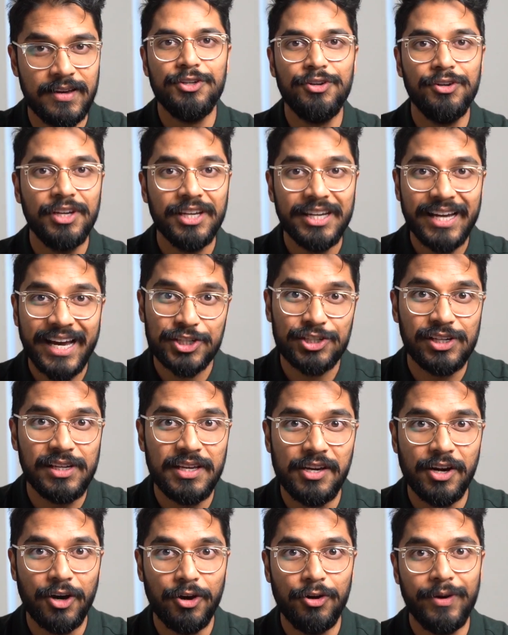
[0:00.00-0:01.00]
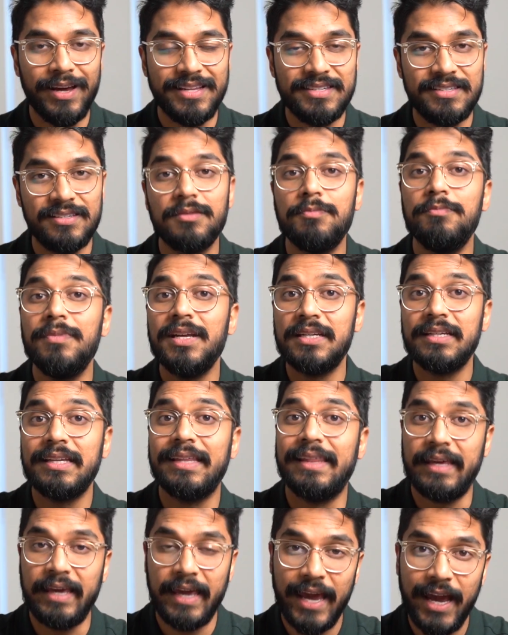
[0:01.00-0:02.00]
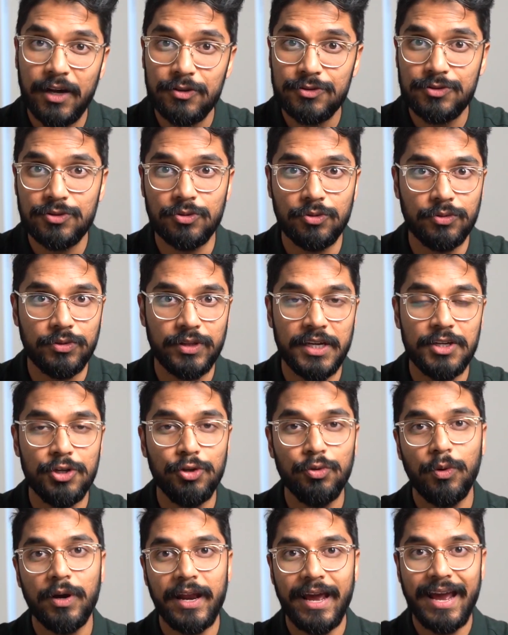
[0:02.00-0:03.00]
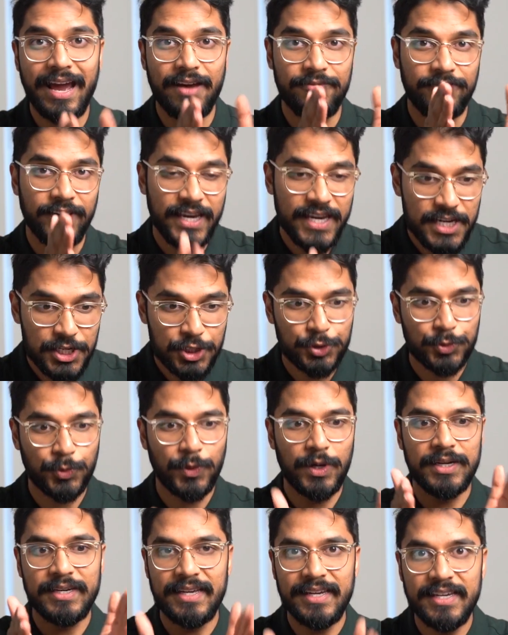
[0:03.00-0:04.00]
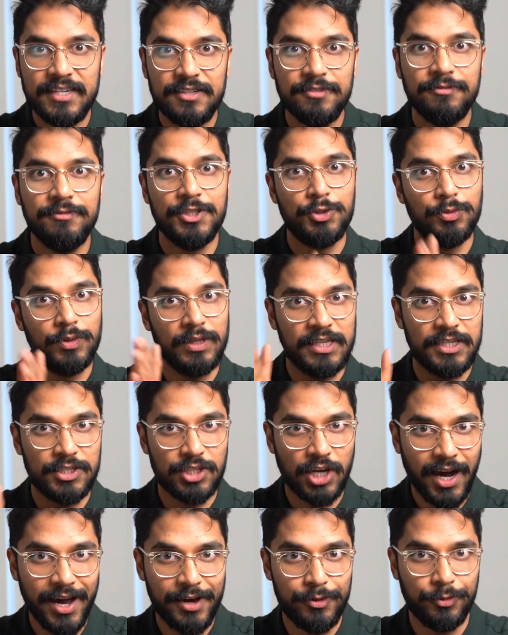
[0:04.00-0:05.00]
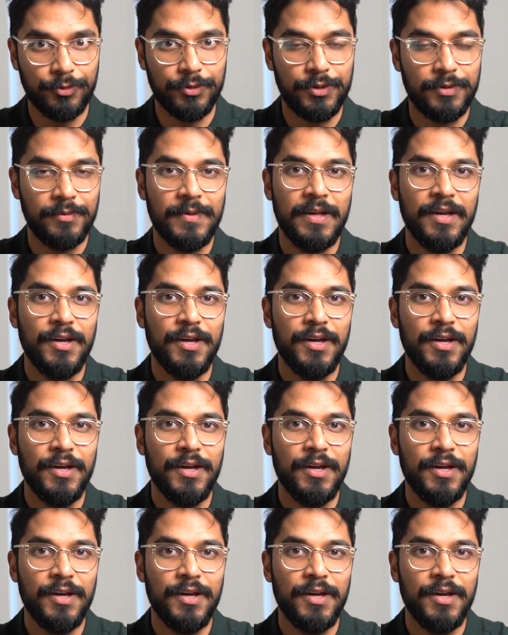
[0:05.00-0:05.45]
You can actually go and submit to the council that you want to have each one individually titled.